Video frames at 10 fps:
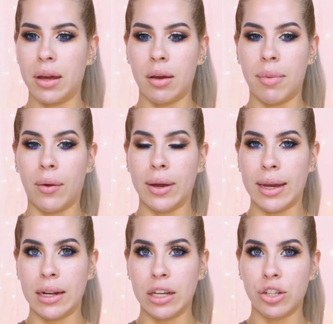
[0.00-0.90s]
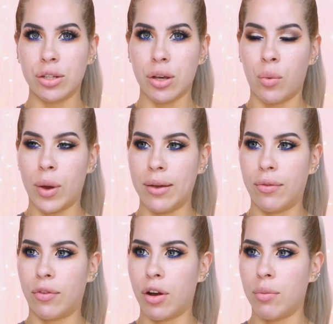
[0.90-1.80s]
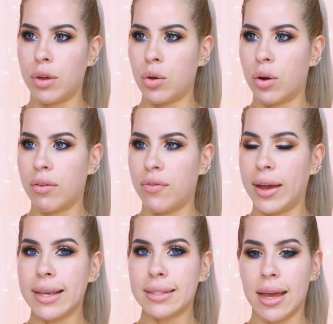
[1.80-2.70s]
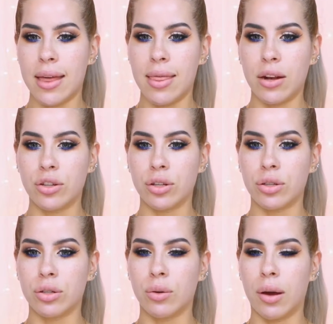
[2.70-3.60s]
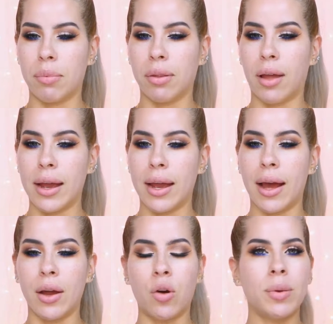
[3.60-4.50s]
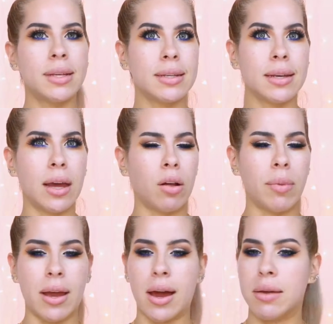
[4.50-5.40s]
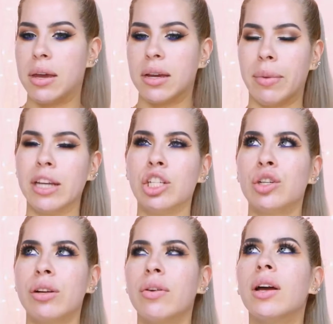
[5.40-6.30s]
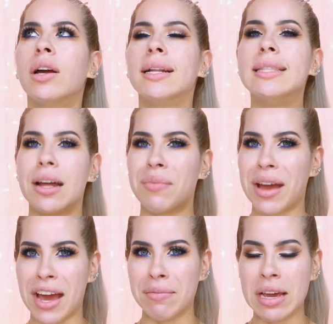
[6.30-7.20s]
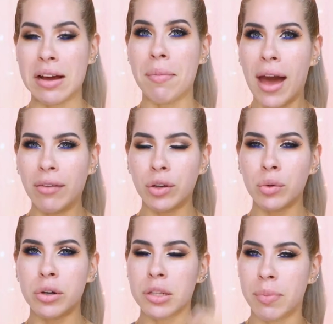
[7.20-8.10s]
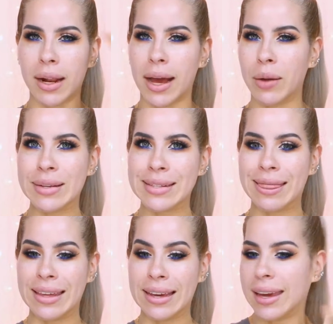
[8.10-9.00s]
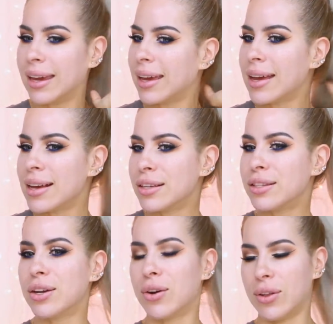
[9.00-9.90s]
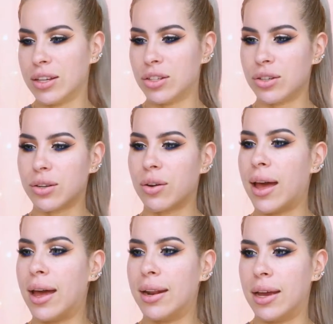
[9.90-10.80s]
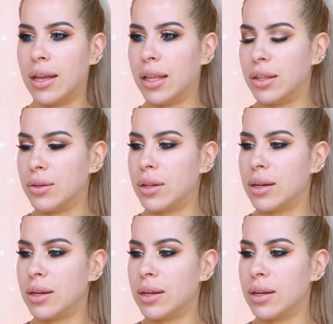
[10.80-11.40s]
about 8 inches away from your face, and then just to apply it. I hope it doesn't get on my eye makeup. I should have done my eye makeup afterwards, but I wasn't thinking. So let's just go ahead and do